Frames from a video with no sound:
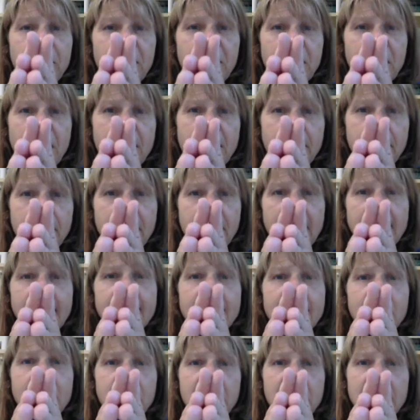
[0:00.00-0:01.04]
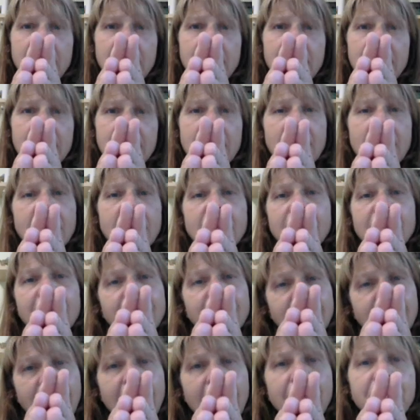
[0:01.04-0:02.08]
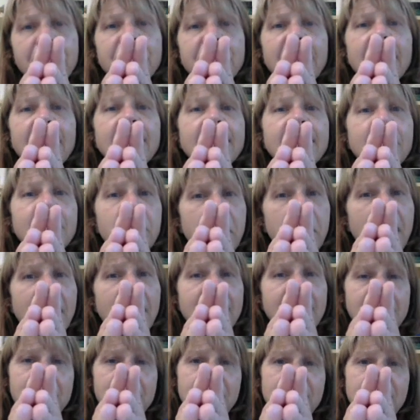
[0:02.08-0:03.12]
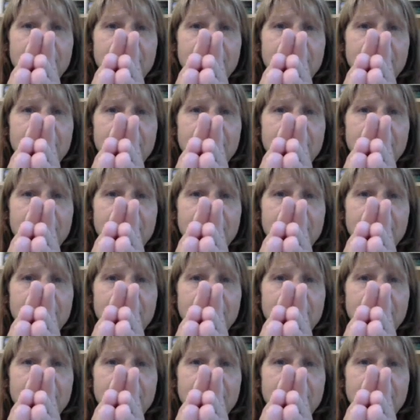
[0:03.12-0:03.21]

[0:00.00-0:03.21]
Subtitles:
thumb and the pinky, the tops and the bottoms